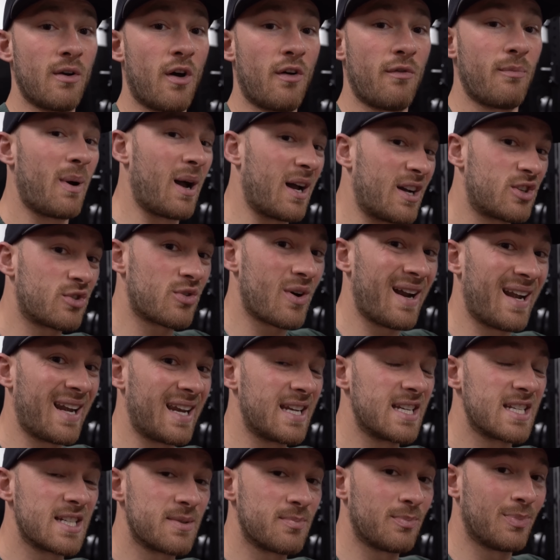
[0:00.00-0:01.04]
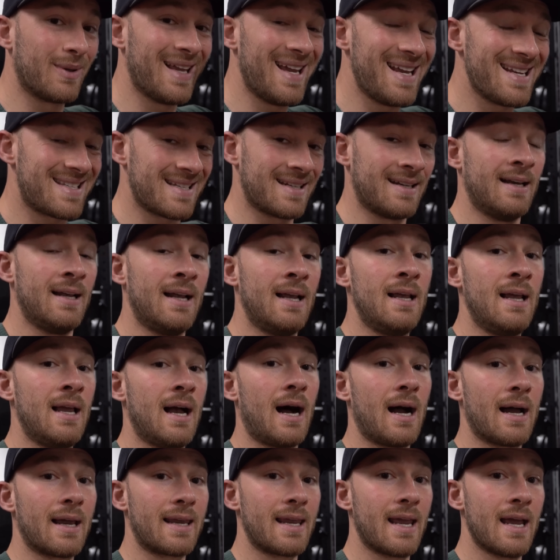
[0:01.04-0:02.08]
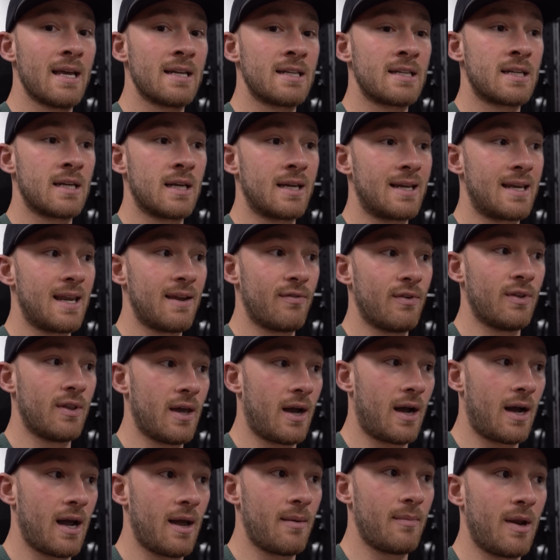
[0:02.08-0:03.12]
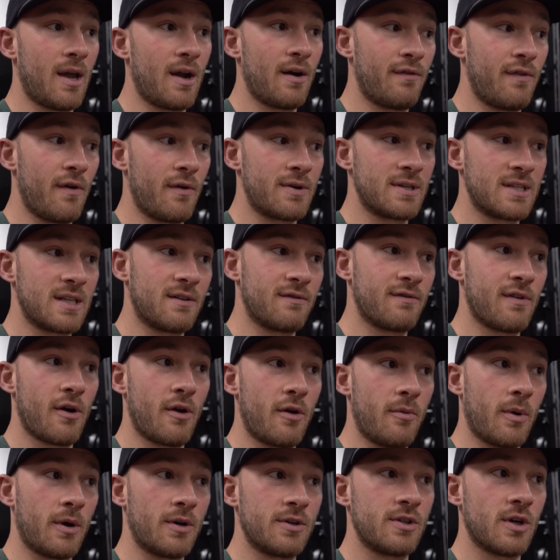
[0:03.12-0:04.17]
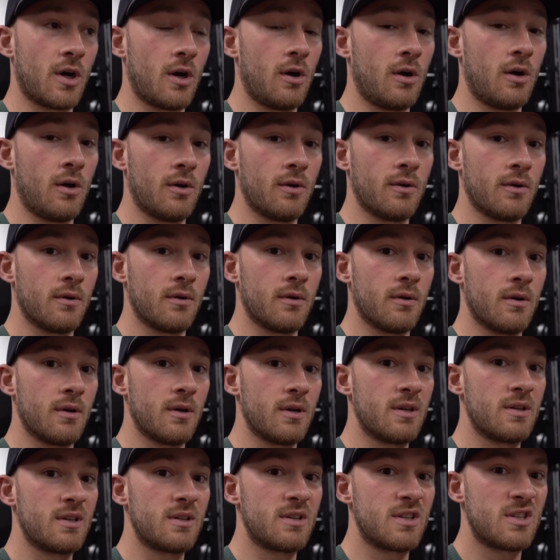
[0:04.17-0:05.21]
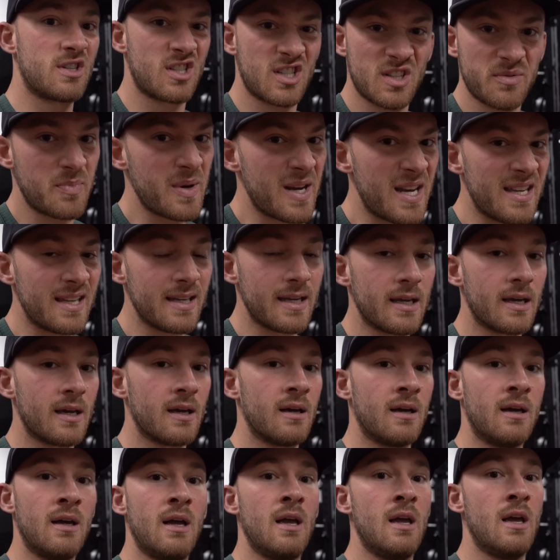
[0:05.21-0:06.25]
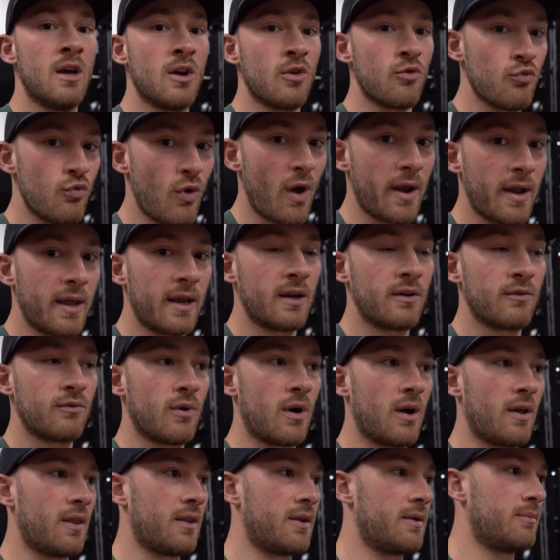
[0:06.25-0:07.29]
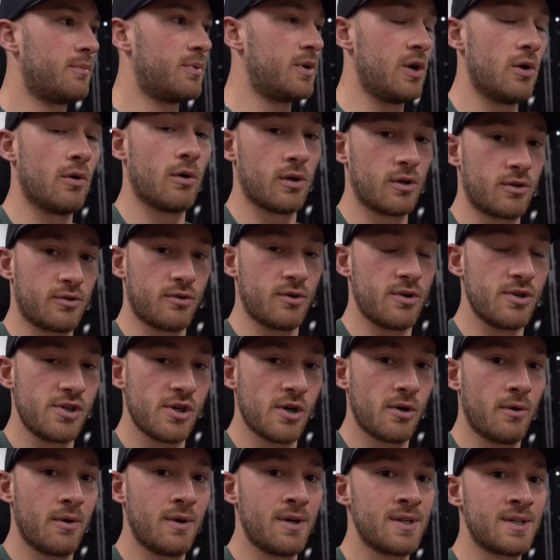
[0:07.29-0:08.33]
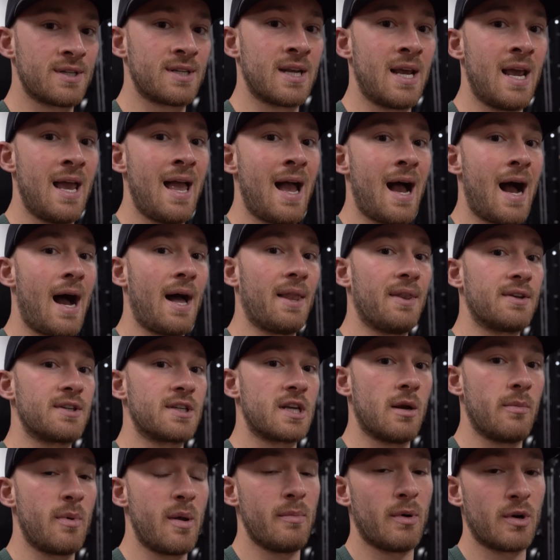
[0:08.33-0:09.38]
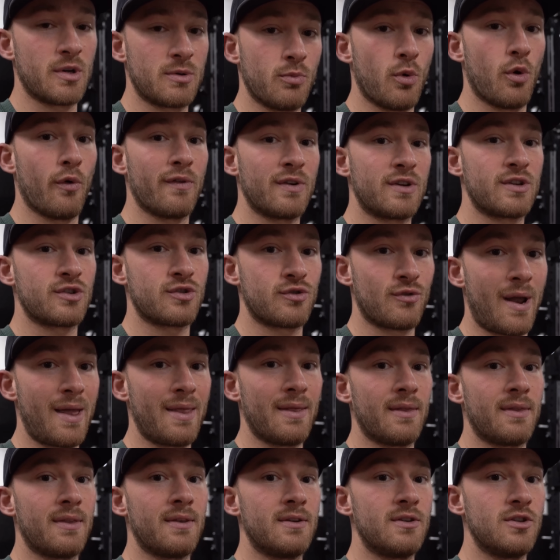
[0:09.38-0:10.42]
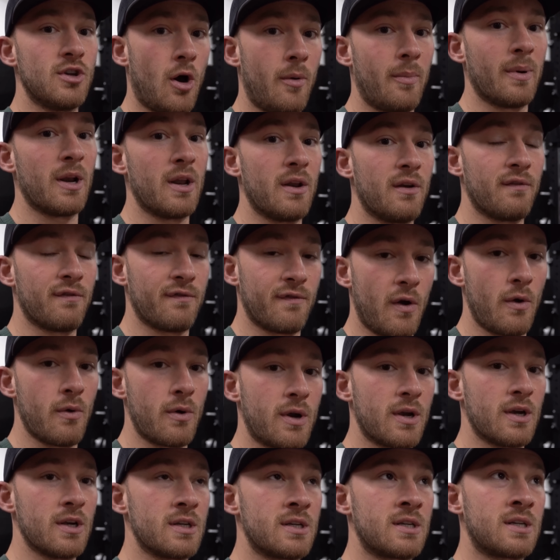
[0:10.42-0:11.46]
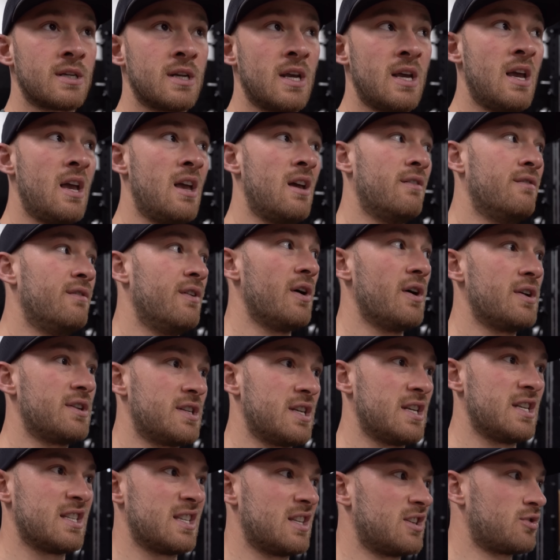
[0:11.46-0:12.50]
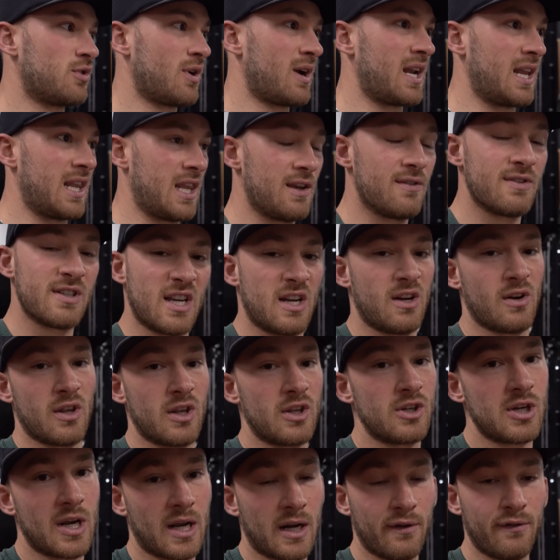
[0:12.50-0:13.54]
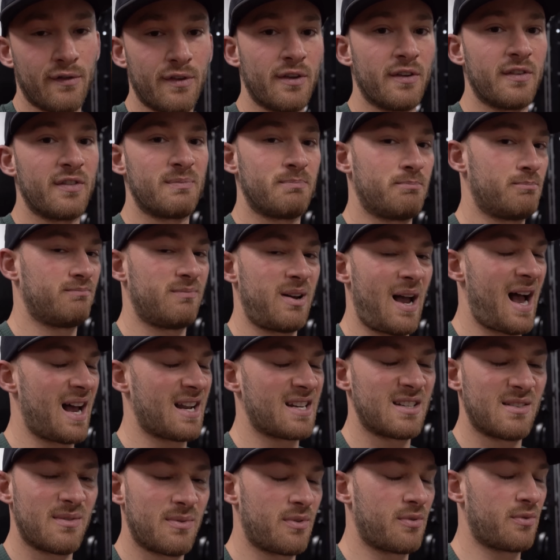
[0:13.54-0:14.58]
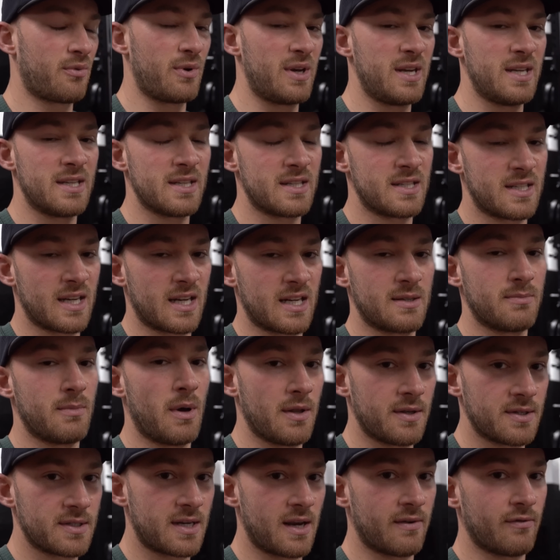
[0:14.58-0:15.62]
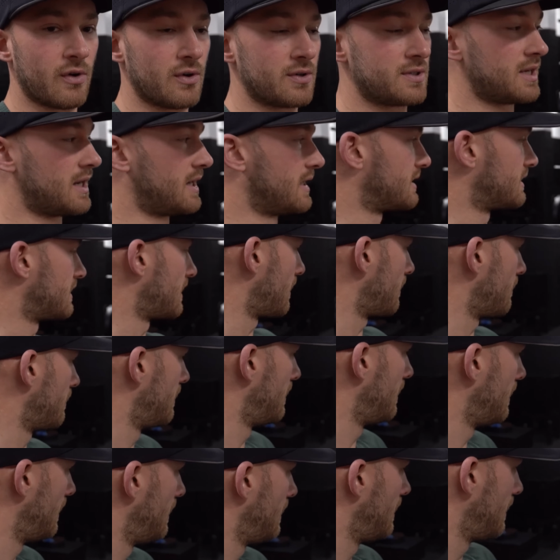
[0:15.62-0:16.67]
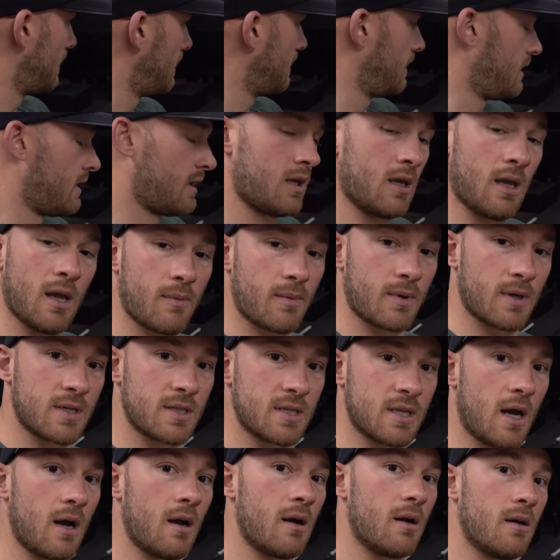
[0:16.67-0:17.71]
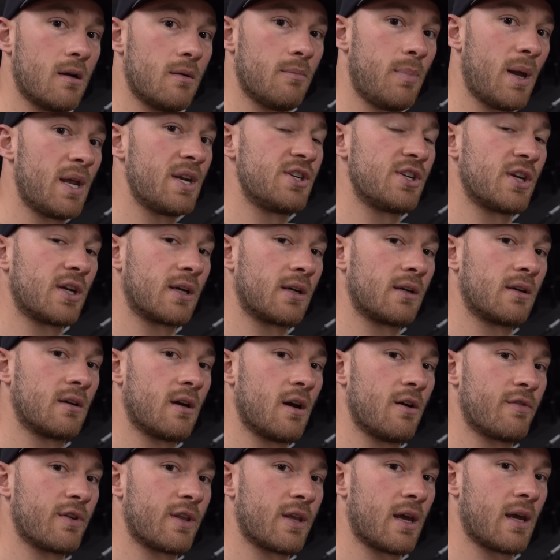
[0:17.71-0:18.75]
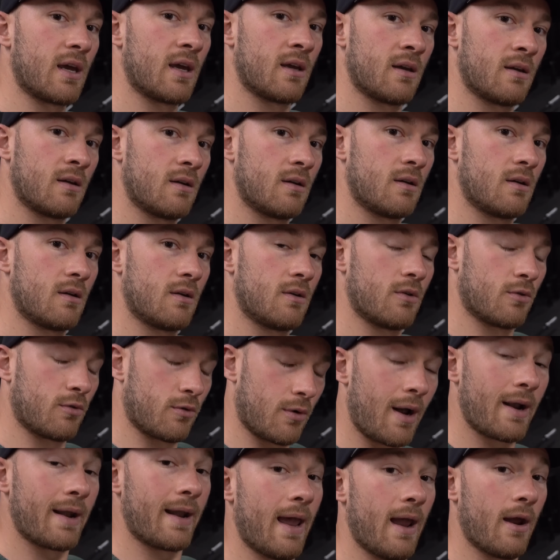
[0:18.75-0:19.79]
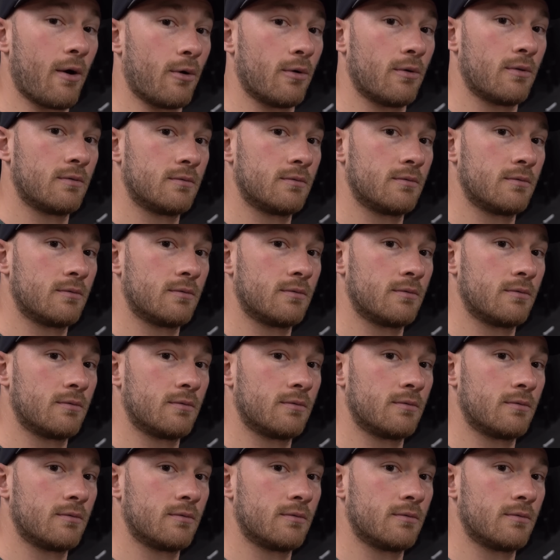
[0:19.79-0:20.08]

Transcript: of my training split, I guess, given that I am now focusing very much on speedier running rather than pure ultra endurance, and there's going to be much more of a strength dominant focus versus the training that you've seen on the channel for the past 3 to 6 months, give or take. So I'm going to start benching over there right now.